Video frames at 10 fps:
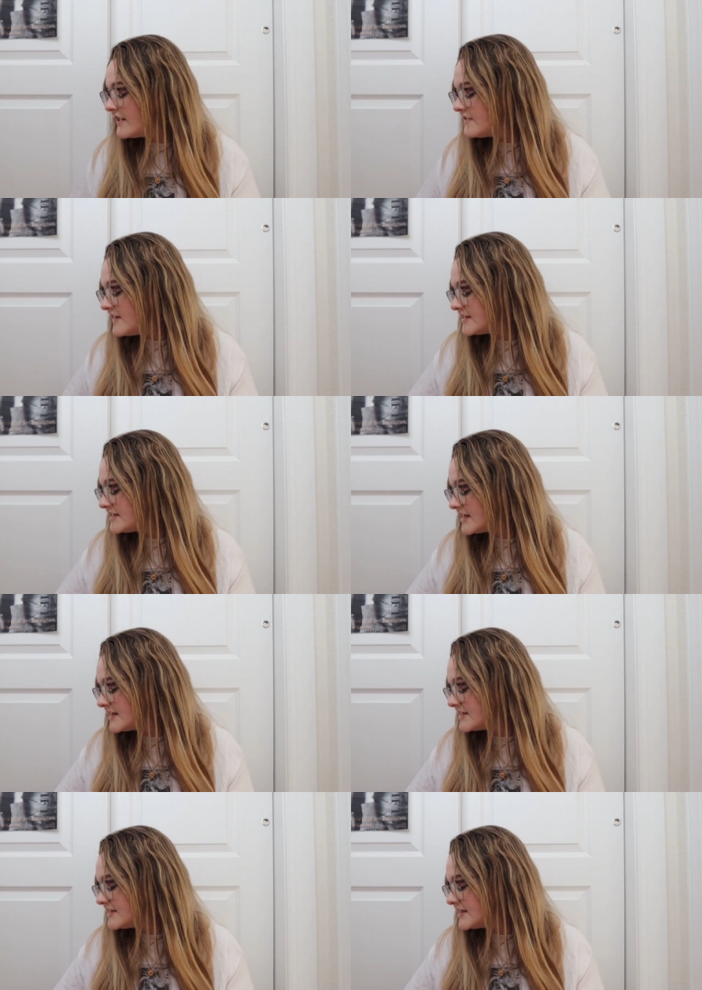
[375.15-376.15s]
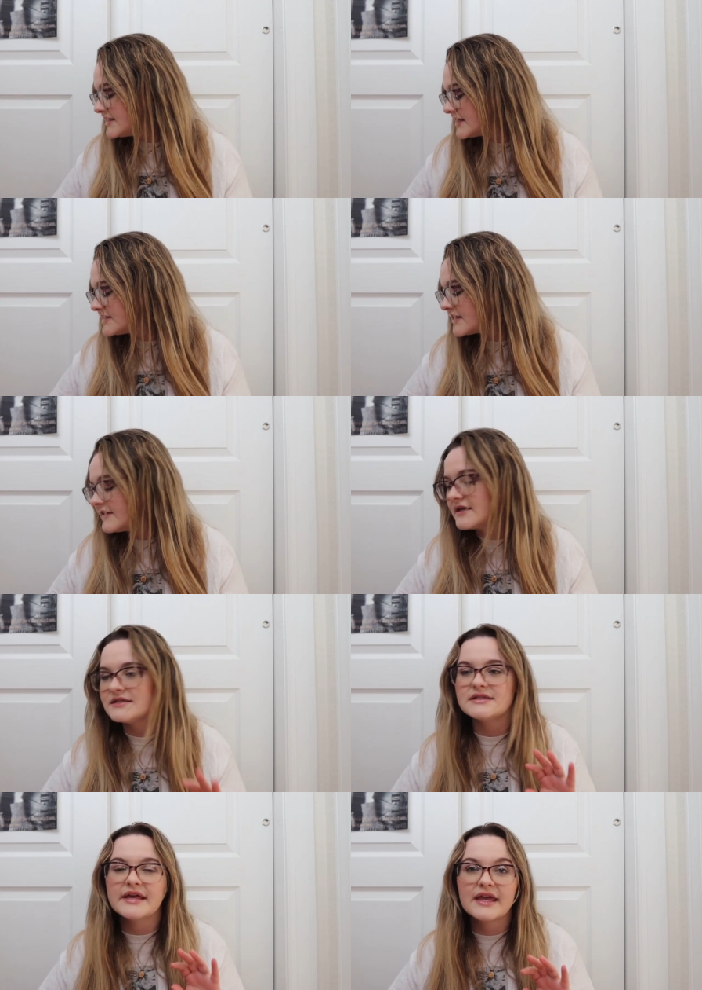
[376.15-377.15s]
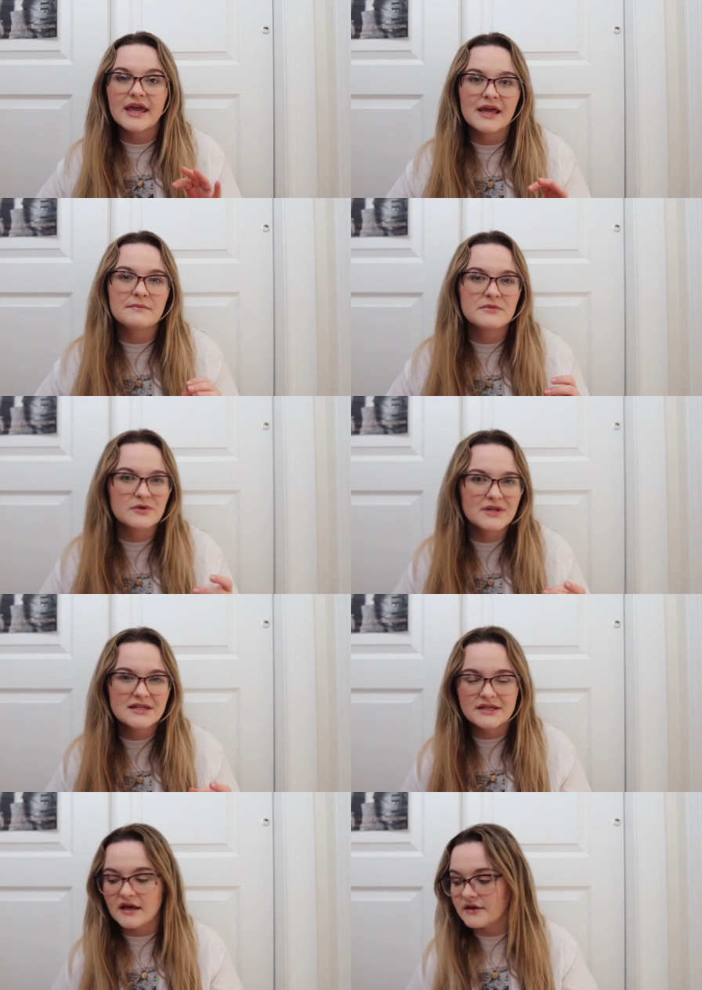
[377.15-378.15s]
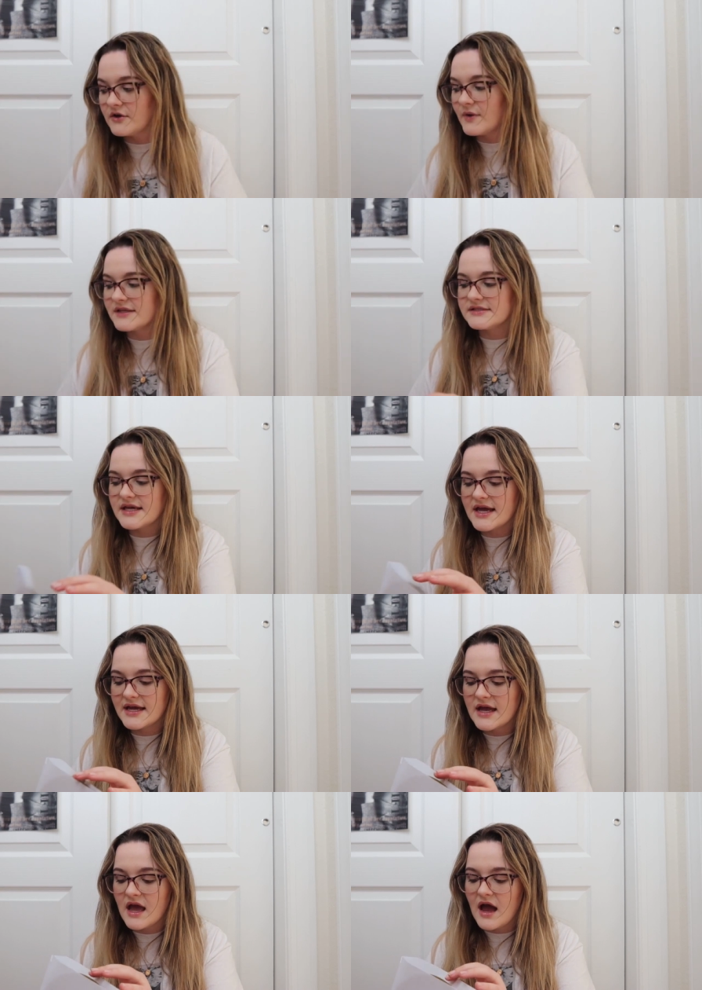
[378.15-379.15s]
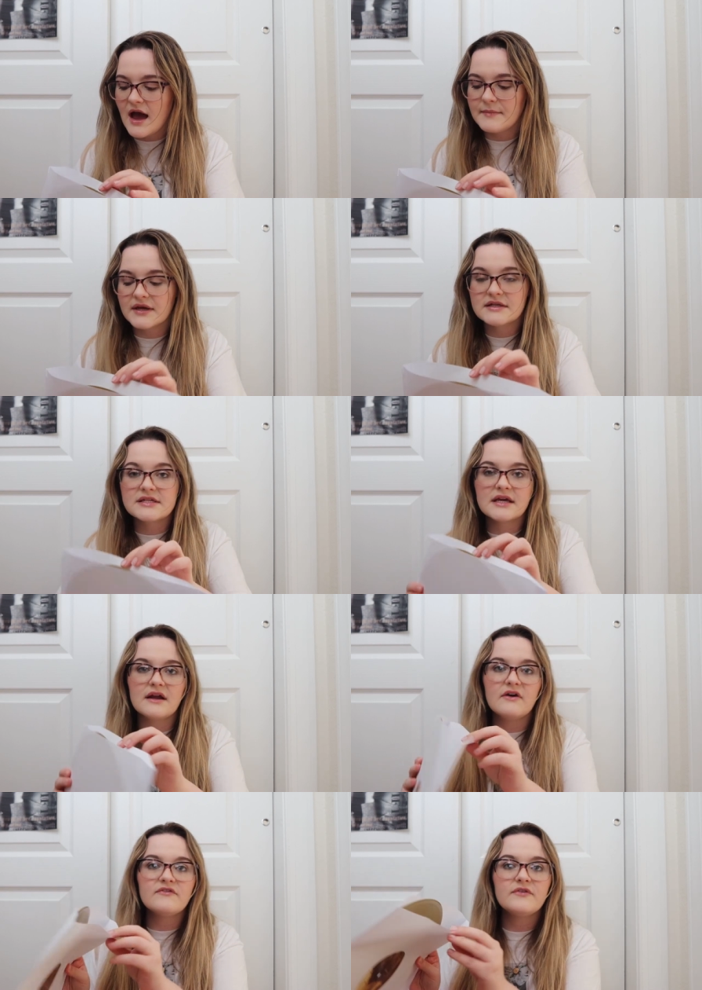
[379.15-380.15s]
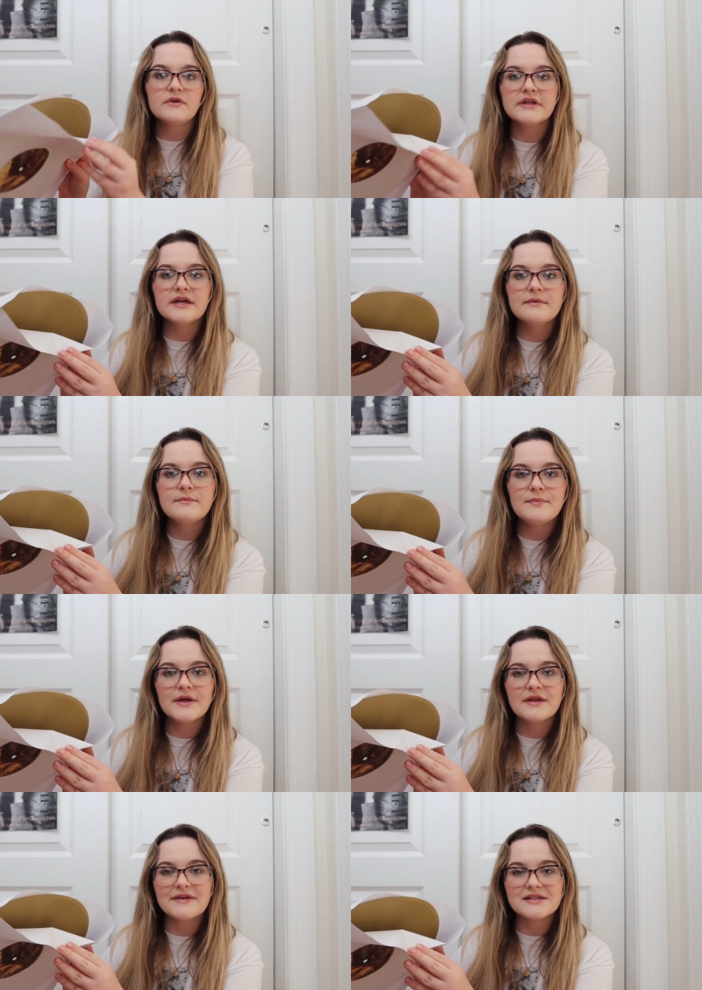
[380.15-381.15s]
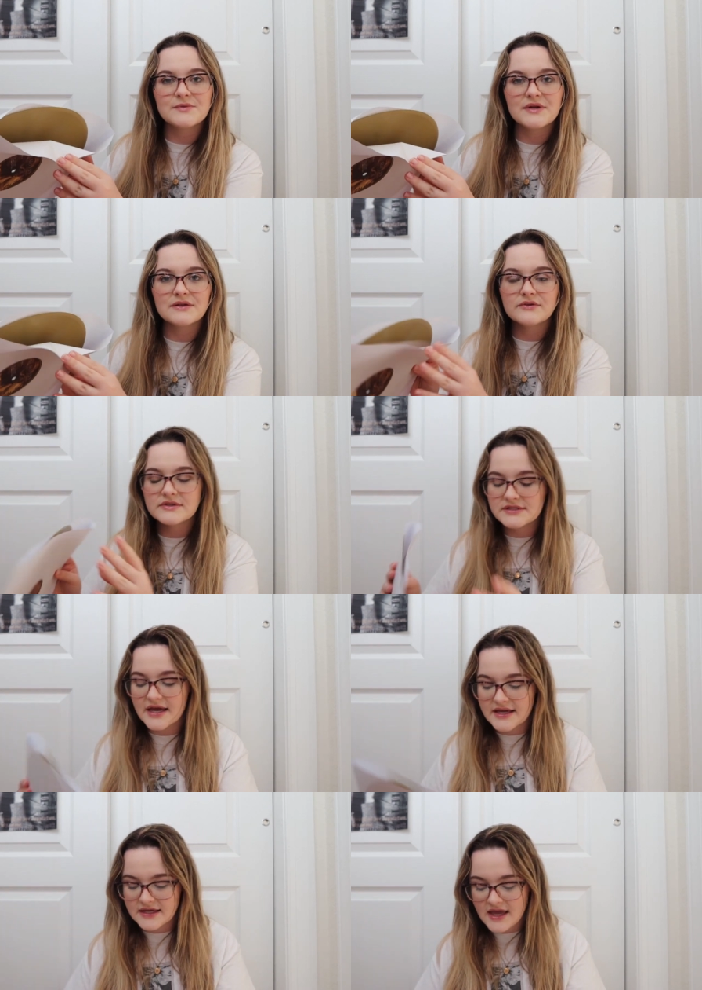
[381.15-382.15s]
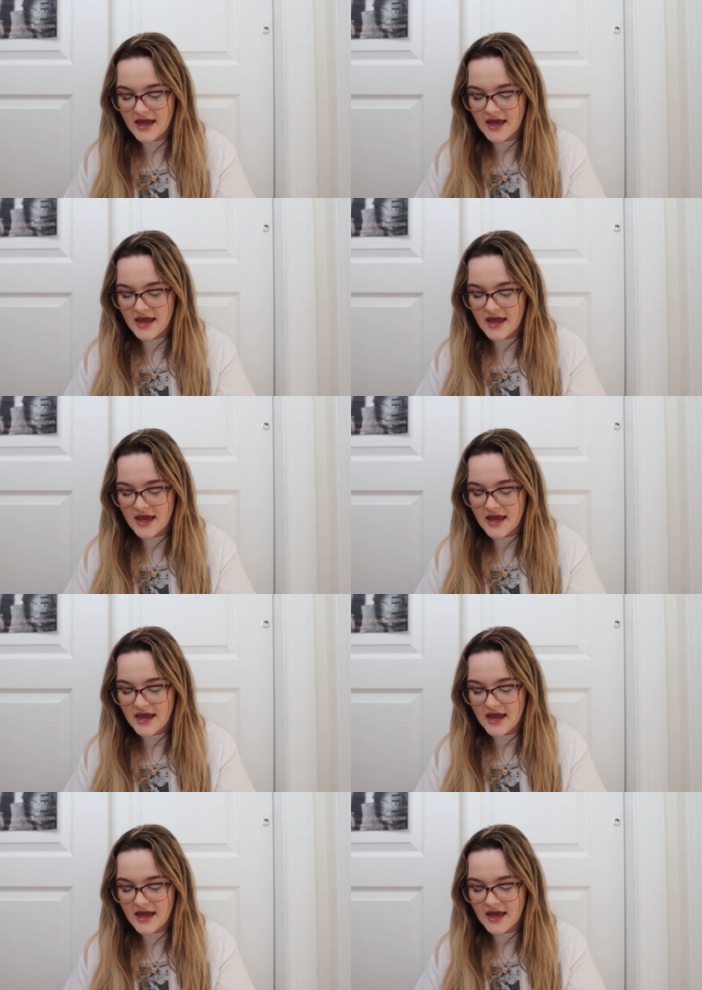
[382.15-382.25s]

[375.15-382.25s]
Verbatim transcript: This is the disc that is like a muted yellow, I'd say. I'm not going to take it out fully, but that's what it looks like